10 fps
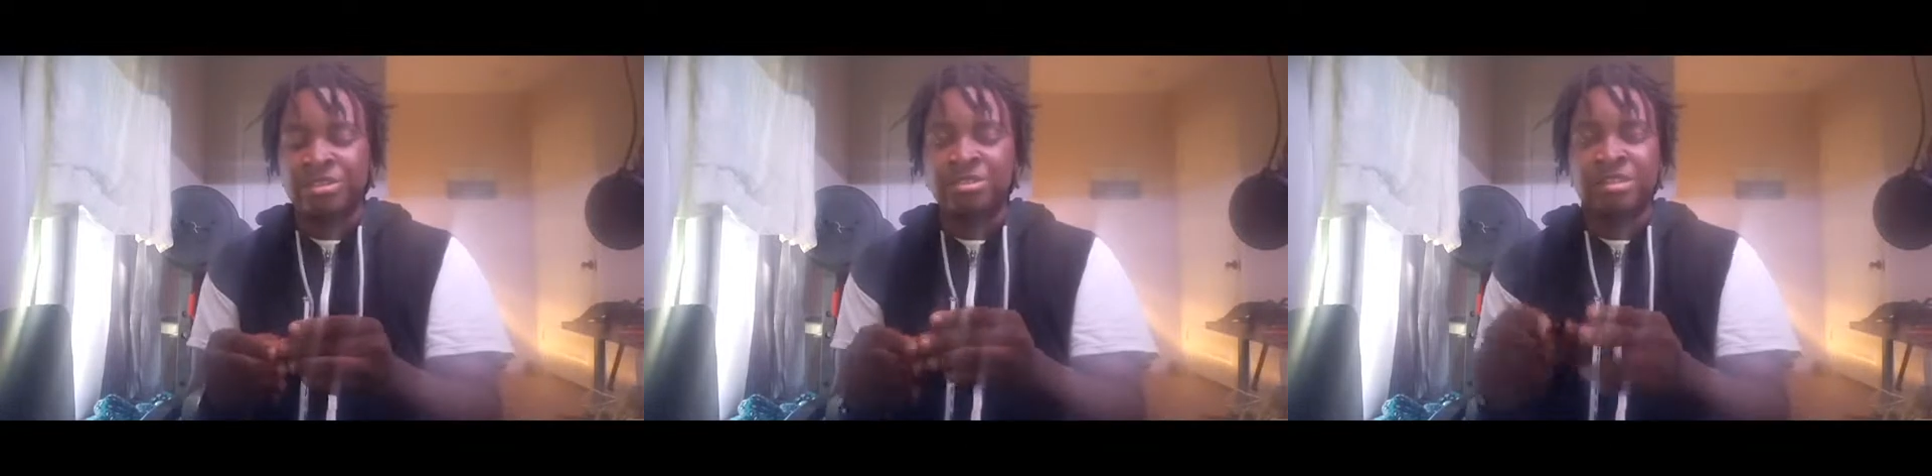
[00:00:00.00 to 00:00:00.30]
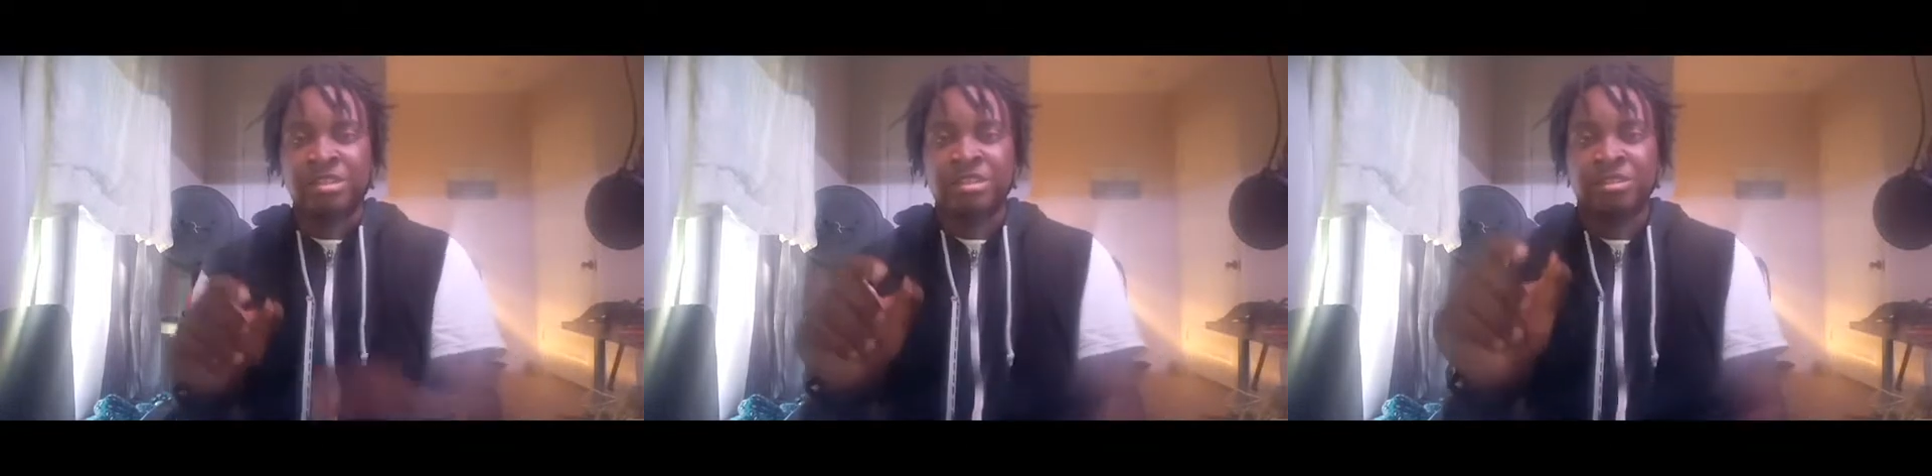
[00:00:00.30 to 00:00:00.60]
using
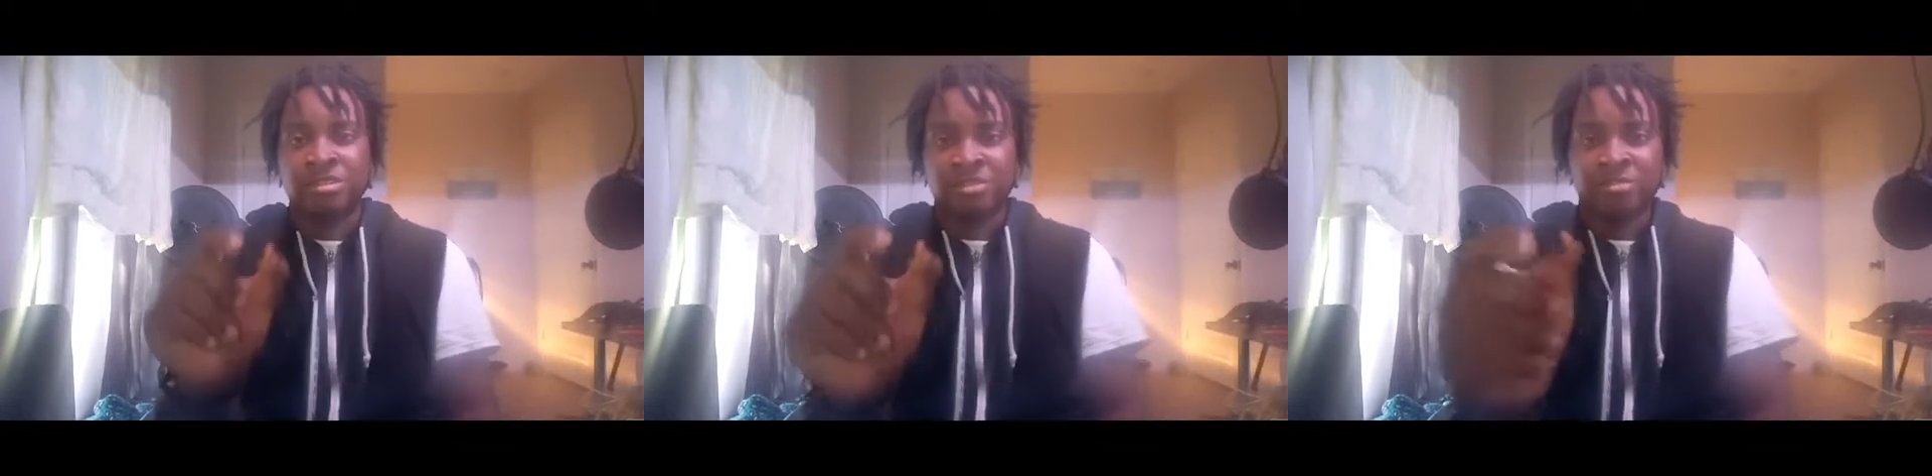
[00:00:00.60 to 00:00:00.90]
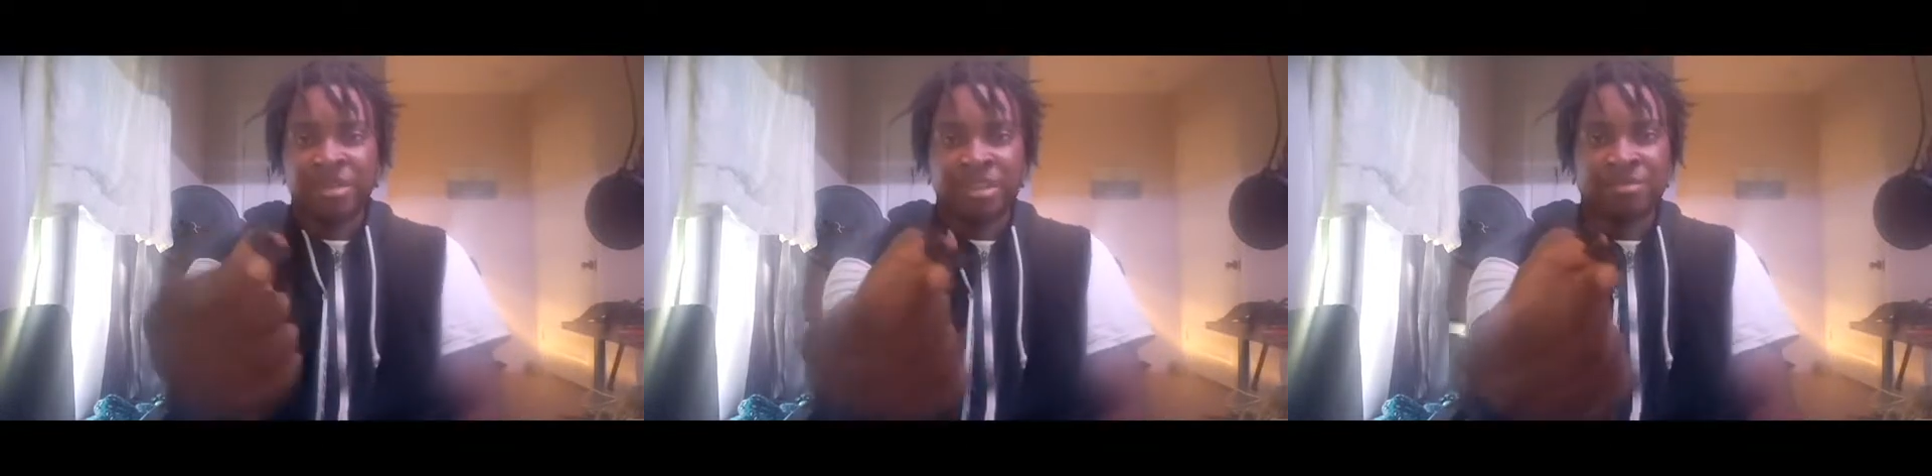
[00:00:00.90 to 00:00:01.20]
these little
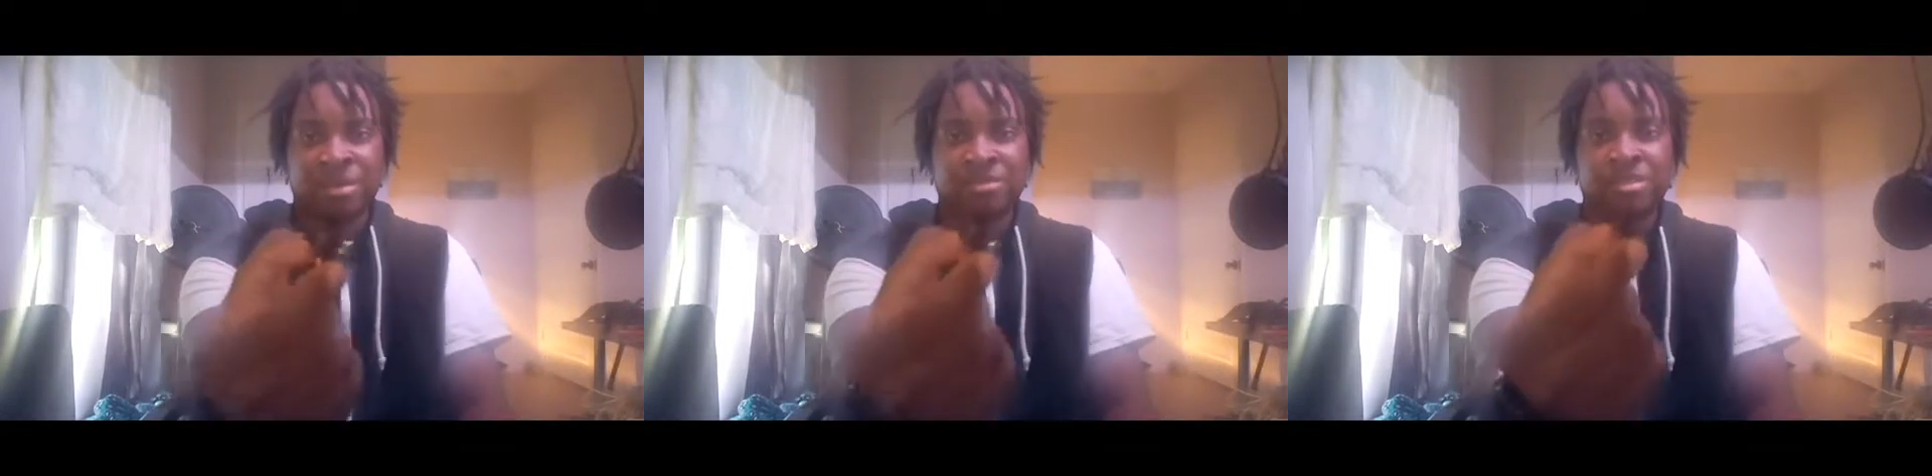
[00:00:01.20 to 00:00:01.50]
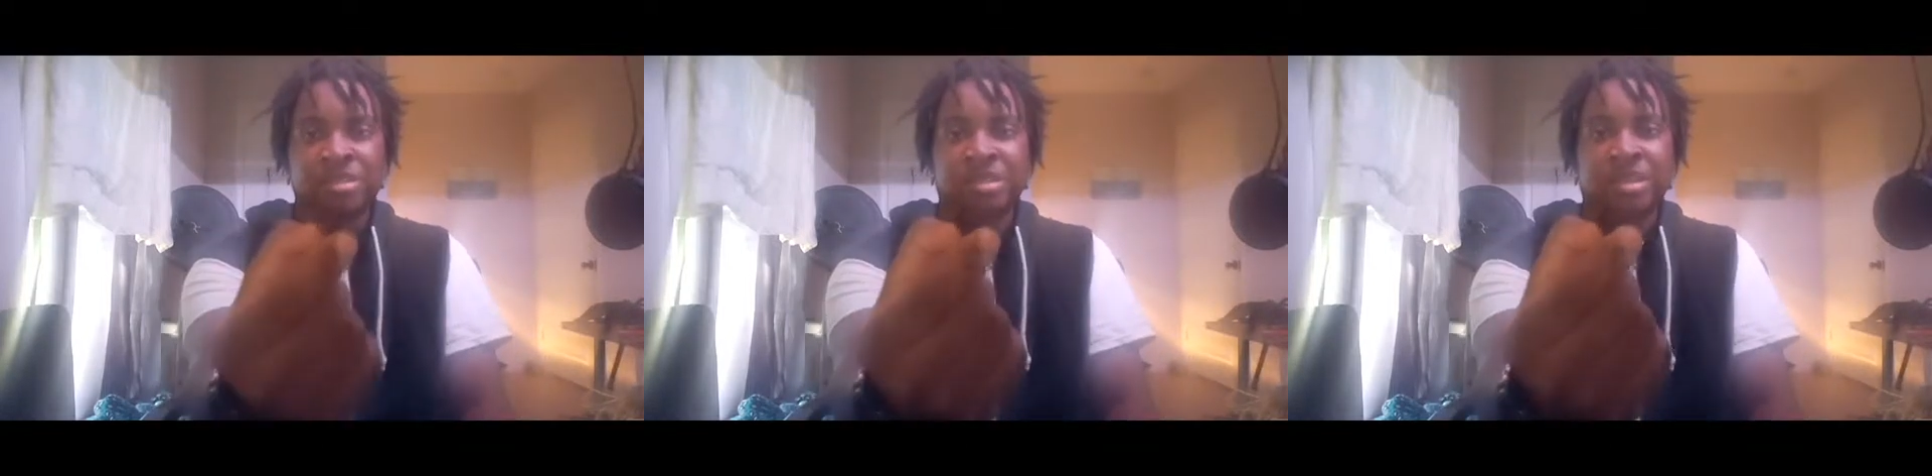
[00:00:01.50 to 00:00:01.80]
black
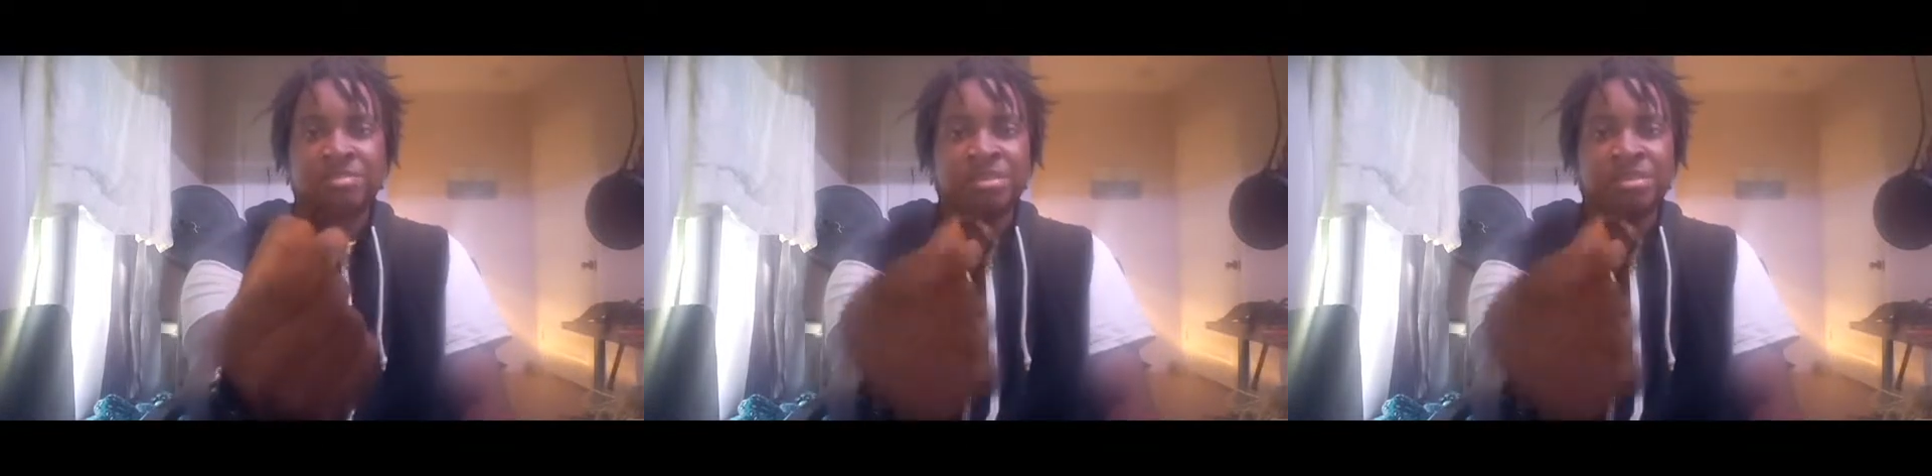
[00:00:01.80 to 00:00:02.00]
mounting tabs